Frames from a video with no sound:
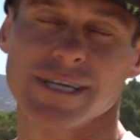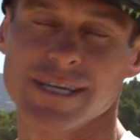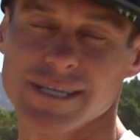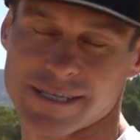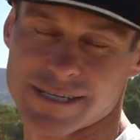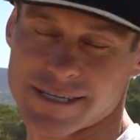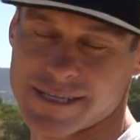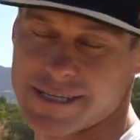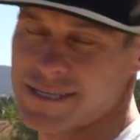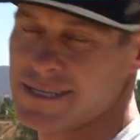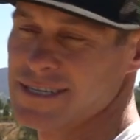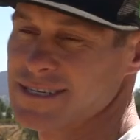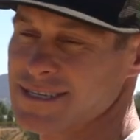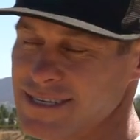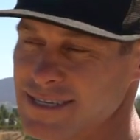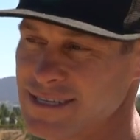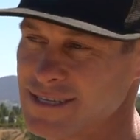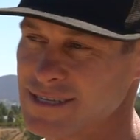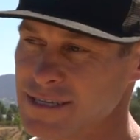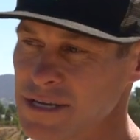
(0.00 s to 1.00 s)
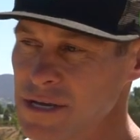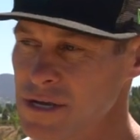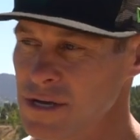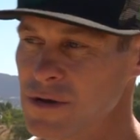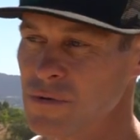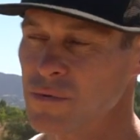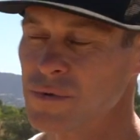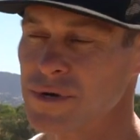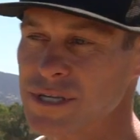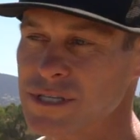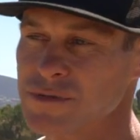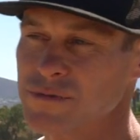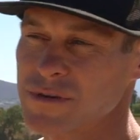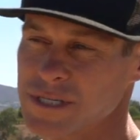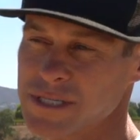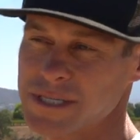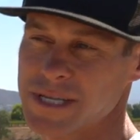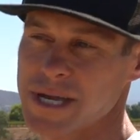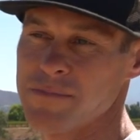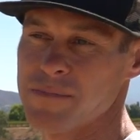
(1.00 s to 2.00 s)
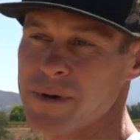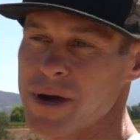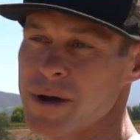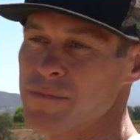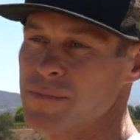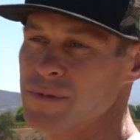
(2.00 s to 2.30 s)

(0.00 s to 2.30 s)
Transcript: get to the distance. When it's a step up,